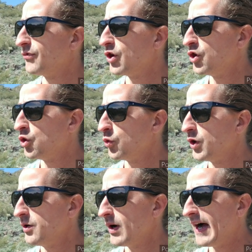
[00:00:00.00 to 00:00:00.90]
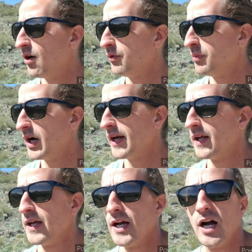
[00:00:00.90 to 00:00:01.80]
the new reroute, but
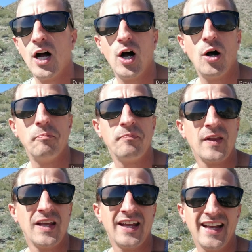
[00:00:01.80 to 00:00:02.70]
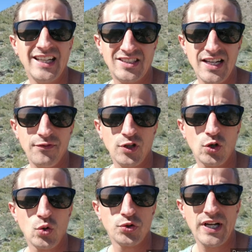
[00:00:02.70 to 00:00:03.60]
um, it's definitely a
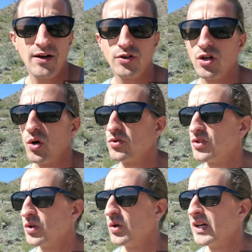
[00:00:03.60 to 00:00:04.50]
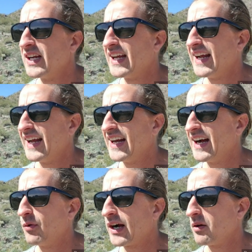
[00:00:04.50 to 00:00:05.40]
cool town to go to, and
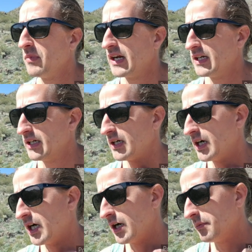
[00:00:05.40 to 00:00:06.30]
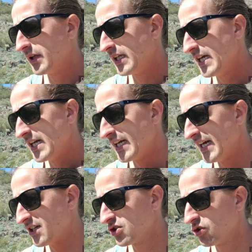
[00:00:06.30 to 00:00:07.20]
I recommend it. Um, getting
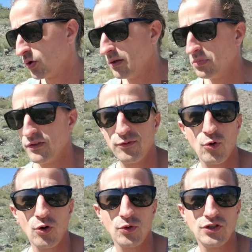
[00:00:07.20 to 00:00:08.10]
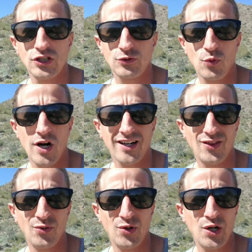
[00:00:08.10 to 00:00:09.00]
into it, before we just
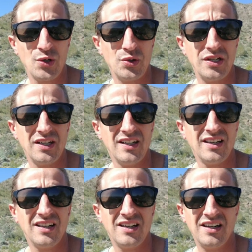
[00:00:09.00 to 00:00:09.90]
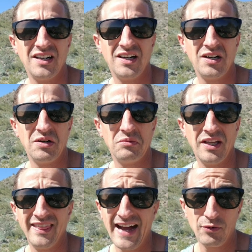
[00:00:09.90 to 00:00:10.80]
walked the road, um,
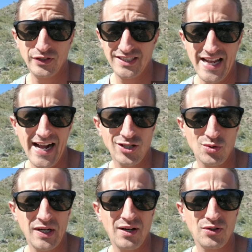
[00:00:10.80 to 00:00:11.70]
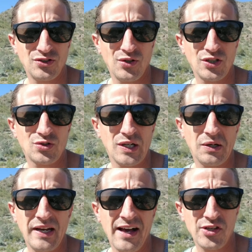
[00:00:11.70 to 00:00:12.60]
and that was the actual Arizona
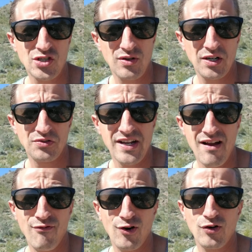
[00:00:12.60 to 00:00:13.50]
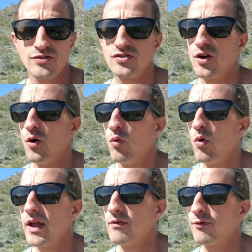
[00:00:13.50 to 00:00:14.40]
Trail. Now the trail diverts
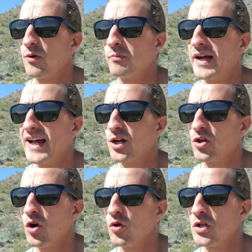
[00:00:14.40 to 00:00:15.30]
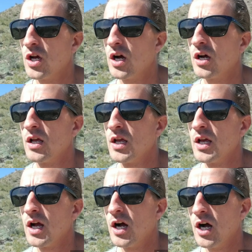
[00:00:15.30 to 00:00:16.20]
away from Patagonia,
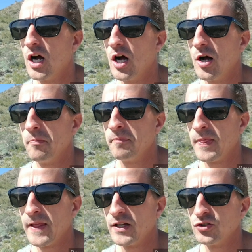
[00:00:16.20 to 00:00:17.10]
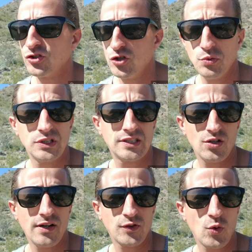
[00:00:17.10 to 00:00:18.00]
um, so you would
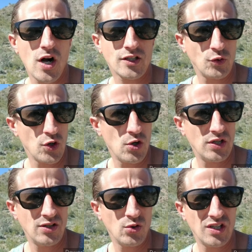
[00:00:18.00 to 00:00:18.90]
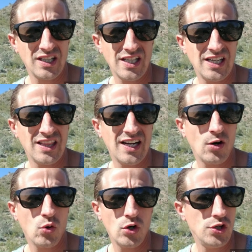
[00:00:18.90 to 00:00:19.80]
still have to walk the road in order to get in
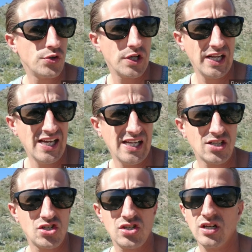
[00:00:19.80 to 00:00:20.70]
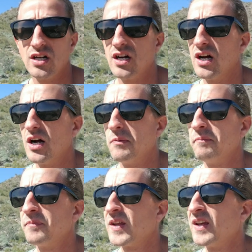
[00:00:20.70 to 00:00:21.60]
there, or you could hitch.
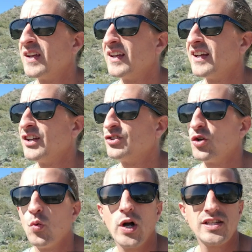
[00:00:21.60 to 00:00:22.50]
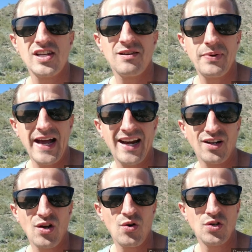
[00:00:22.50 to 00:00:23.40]
Um, So what's in
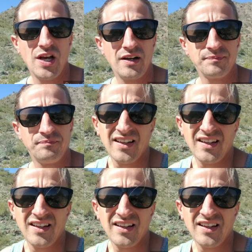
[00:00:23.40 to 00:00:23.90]
Patagonia?